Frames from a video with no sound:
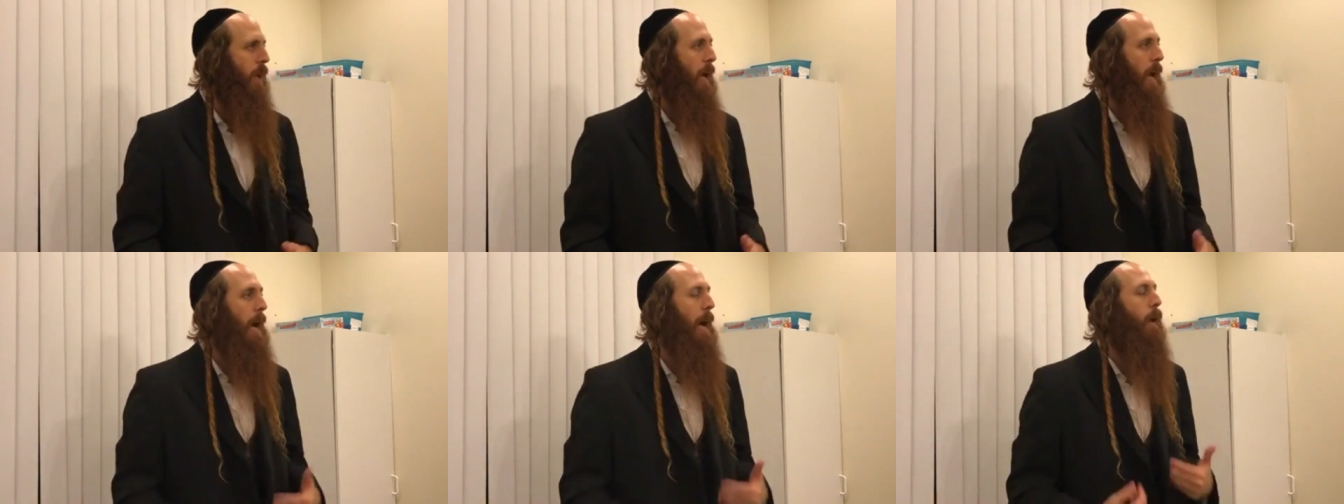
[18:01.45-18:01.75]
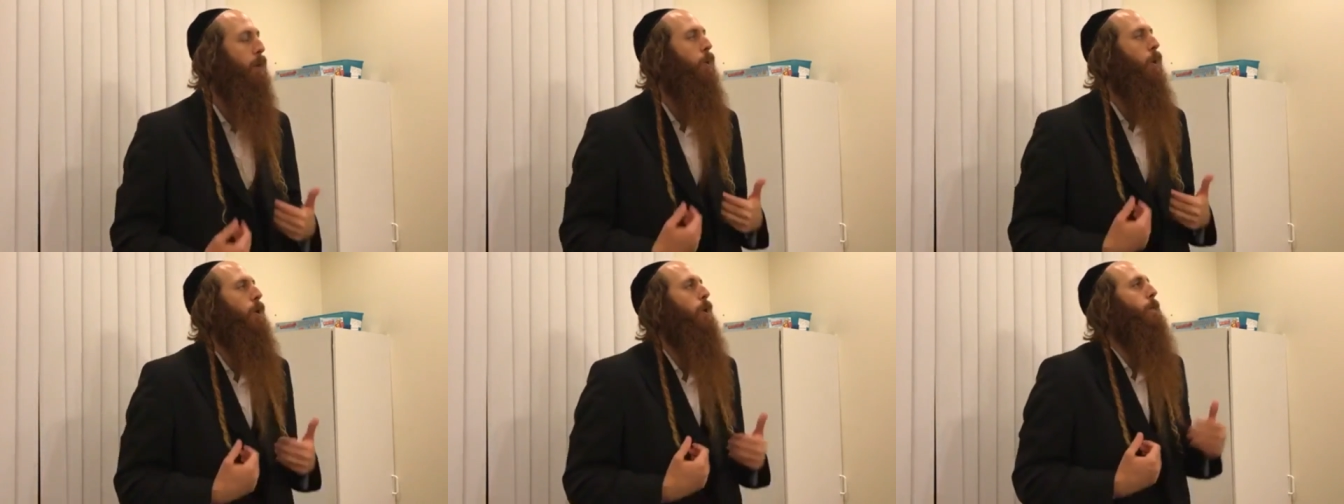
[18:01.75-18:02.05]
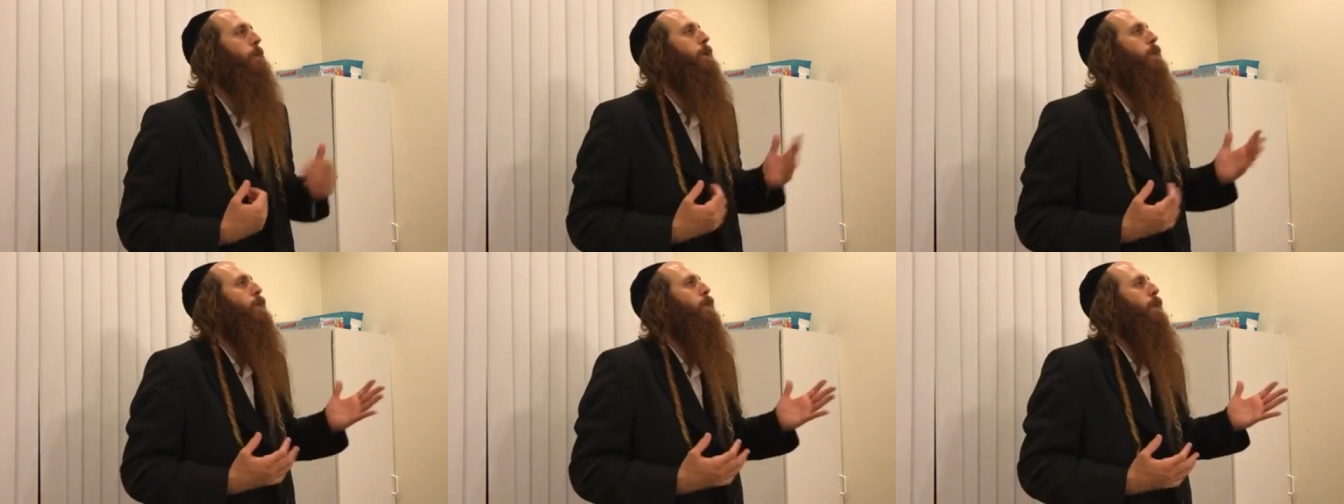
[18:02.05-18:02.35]
I want to
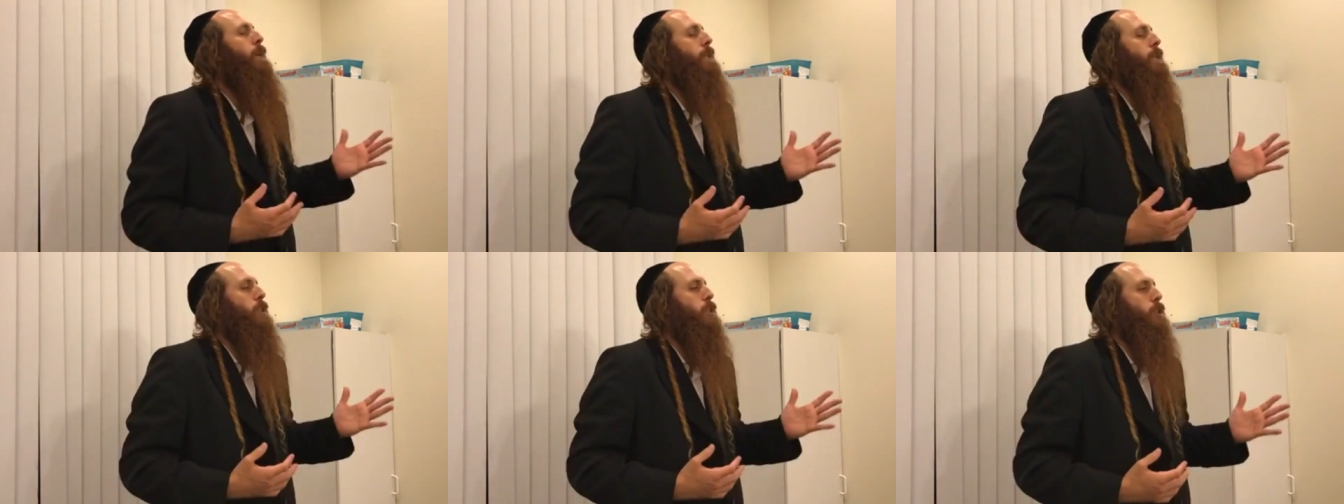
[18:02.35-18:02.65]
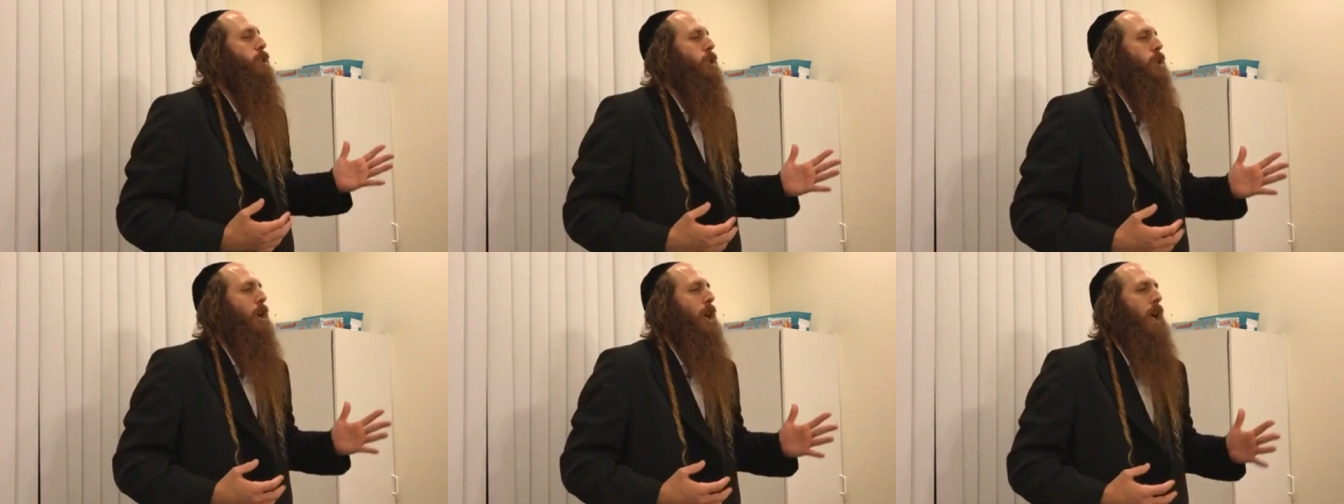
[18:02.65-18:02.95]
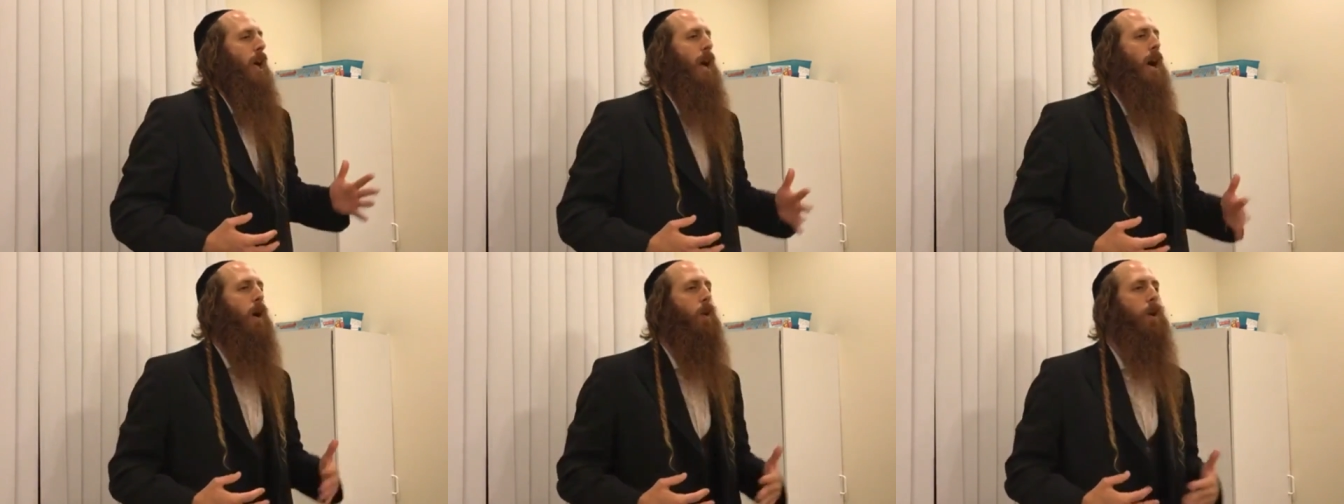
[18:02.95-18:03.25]
be rich.
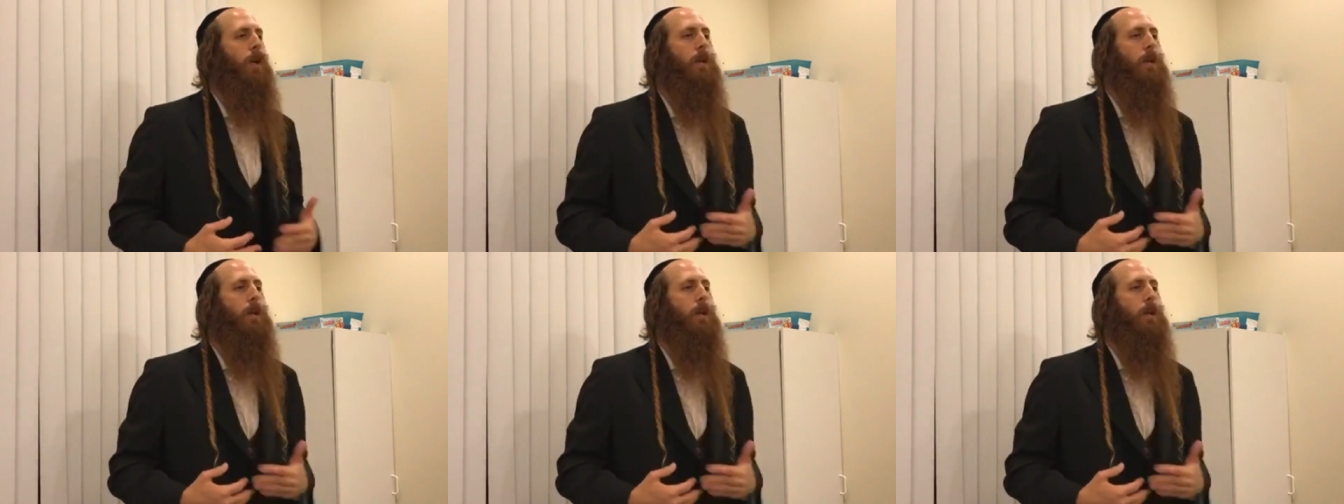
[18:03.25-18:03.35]
I want